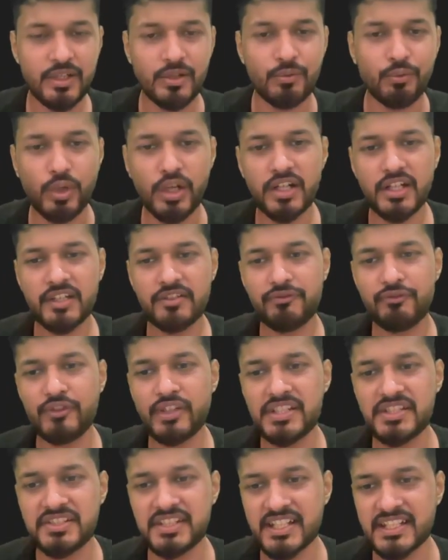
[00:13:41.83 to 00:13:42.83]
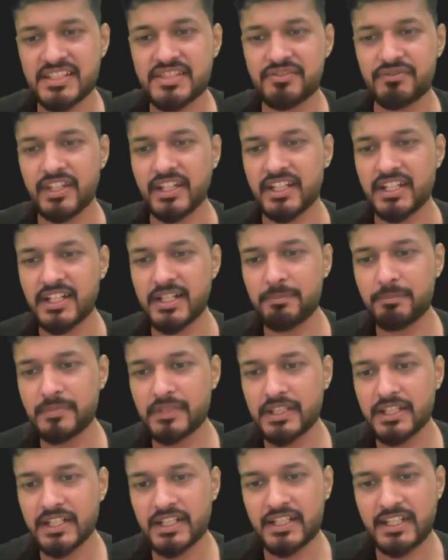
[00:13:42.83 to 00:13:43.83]
What if we just wake
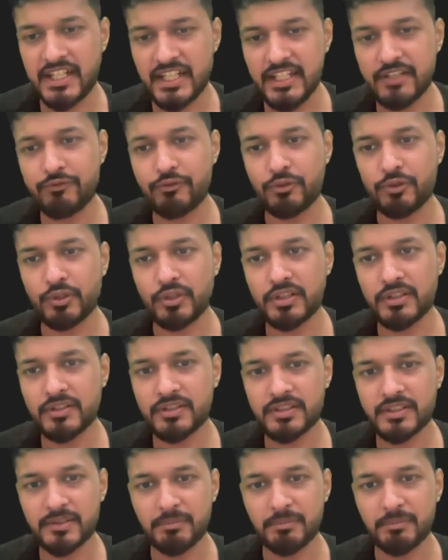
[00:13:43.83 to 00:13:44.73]
up T4,